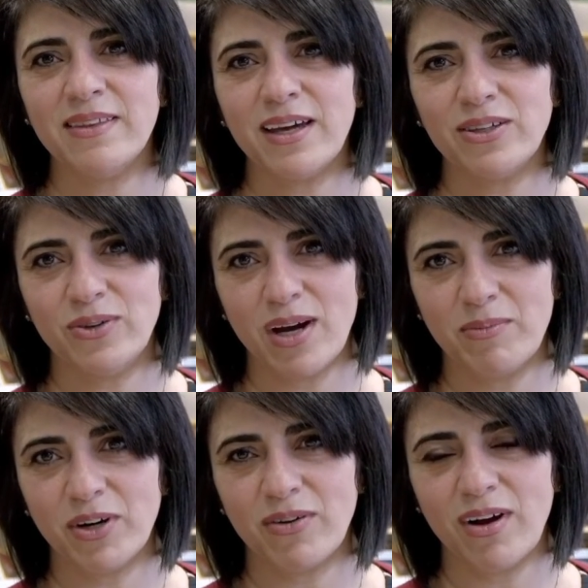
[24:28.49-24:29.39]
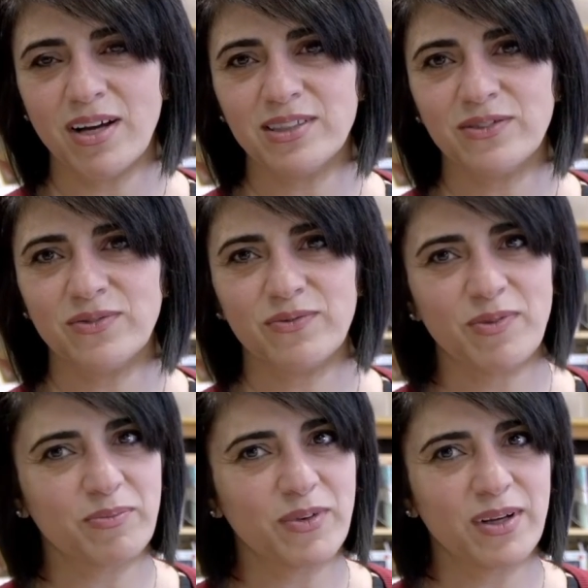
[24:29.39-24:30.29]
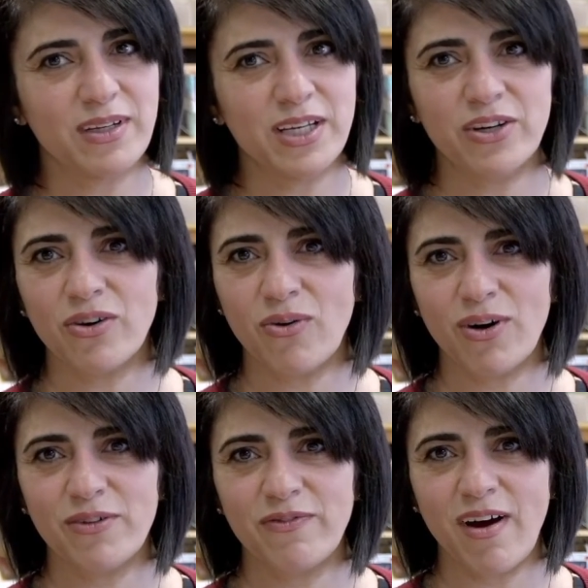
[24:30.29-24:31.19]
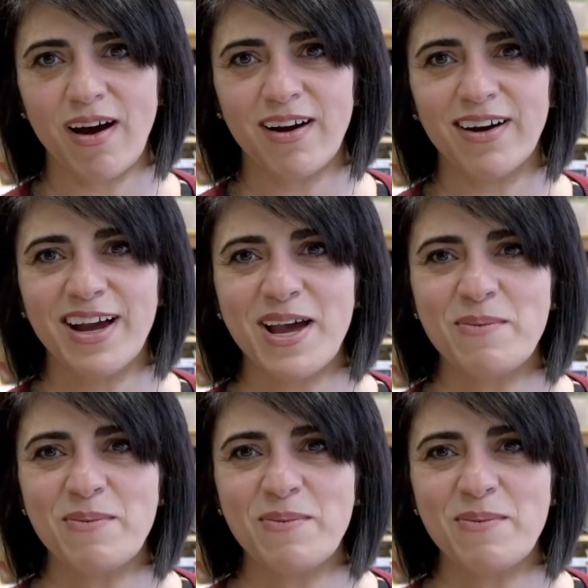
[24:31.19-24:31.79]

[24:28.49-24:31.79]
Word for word: that you come across from near or far.